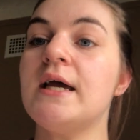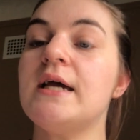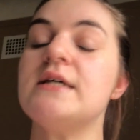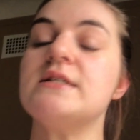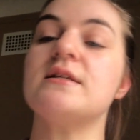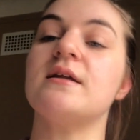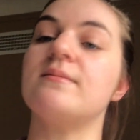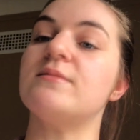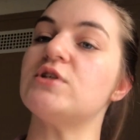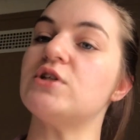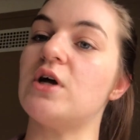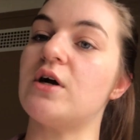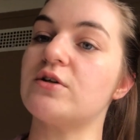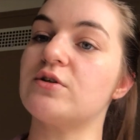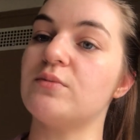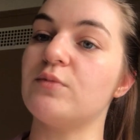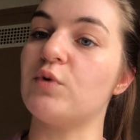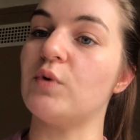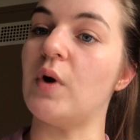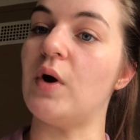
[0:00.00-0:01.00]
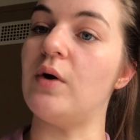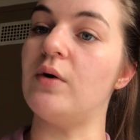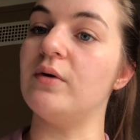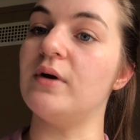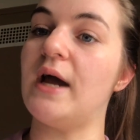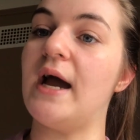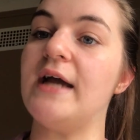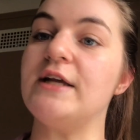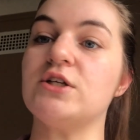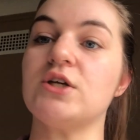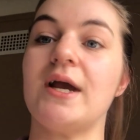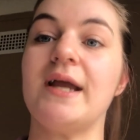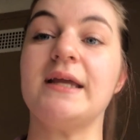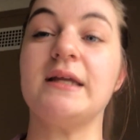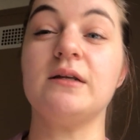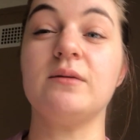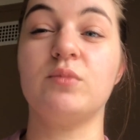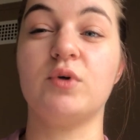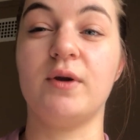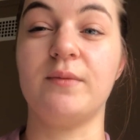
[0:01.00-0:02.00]
His name is Dr. Marone. I try and
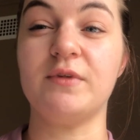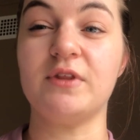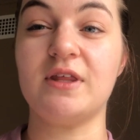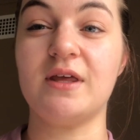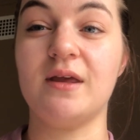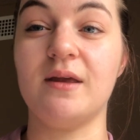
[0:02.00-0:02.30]
get an appointment